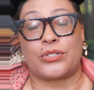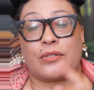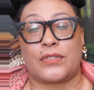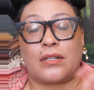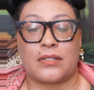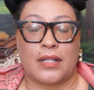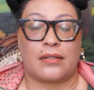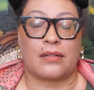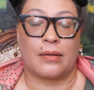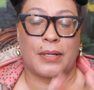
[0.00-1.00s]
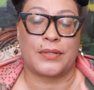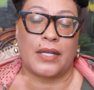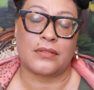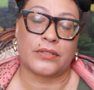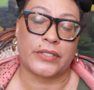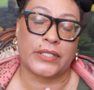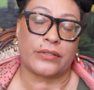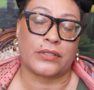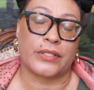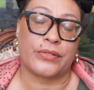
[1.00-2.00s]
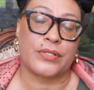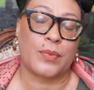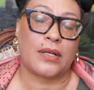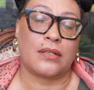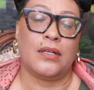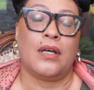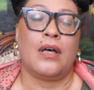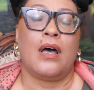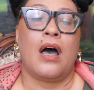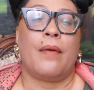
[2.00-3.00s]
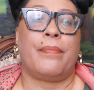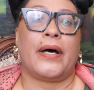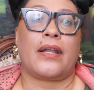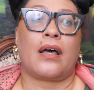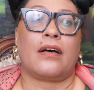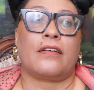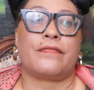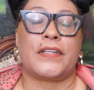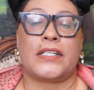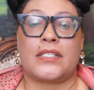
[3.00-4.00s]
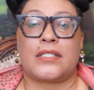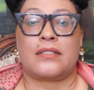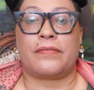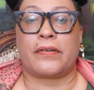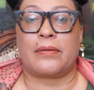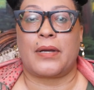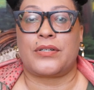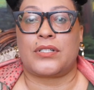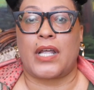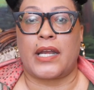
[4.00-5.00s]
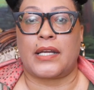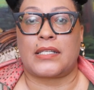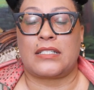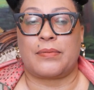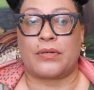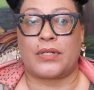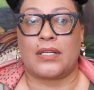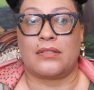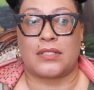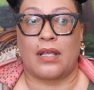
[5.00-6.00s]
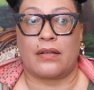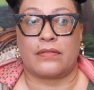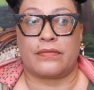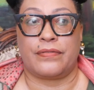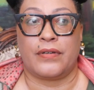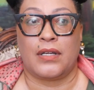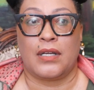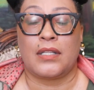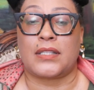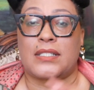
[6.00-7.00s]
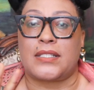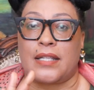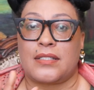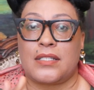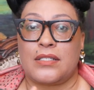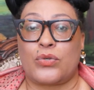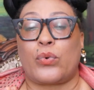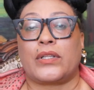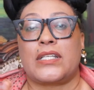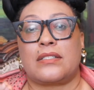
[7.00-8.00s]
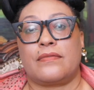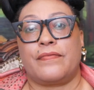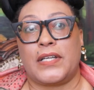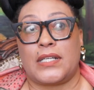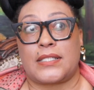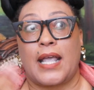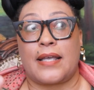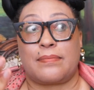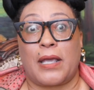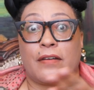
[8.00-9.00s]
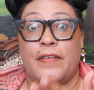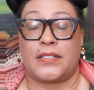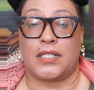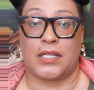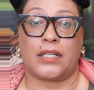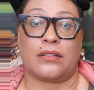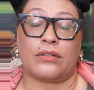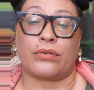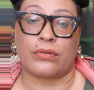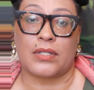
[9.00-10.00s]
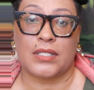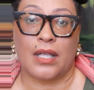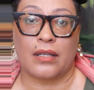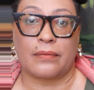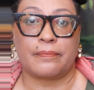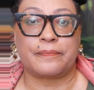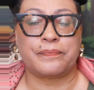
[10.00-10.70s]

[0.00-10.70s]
should have talked about that earlier as well. But Venus is very much an experience of the senses, or at least Venus as manifested in an earth sign.